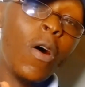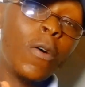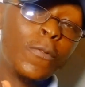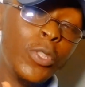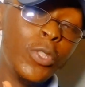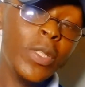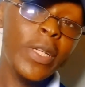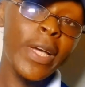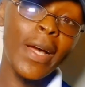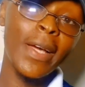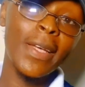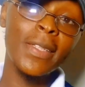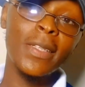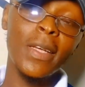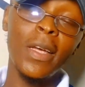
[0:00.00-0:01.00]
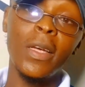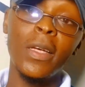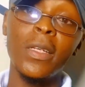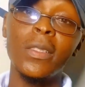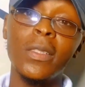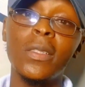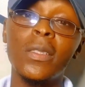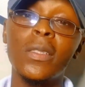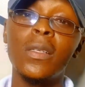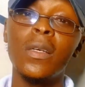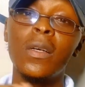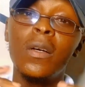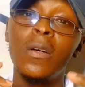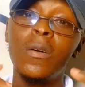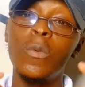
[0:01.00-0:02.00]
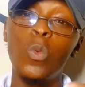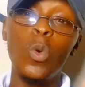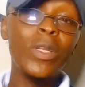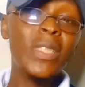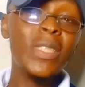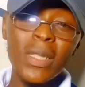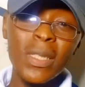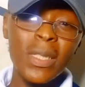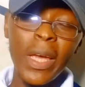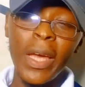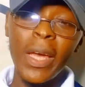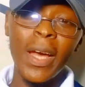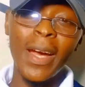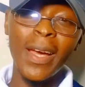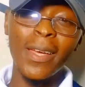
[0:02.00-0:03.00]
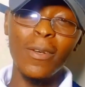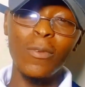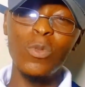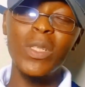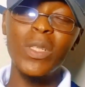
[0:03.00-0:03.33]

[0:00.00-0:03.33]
of you guys is, what is AI?